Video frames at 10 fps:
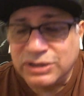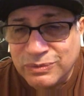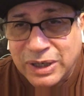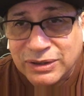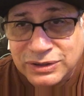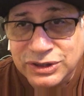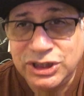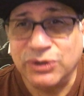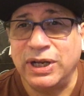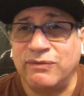well,
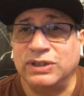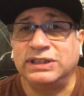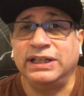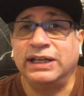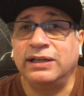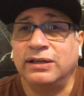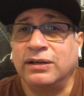she'll never see it.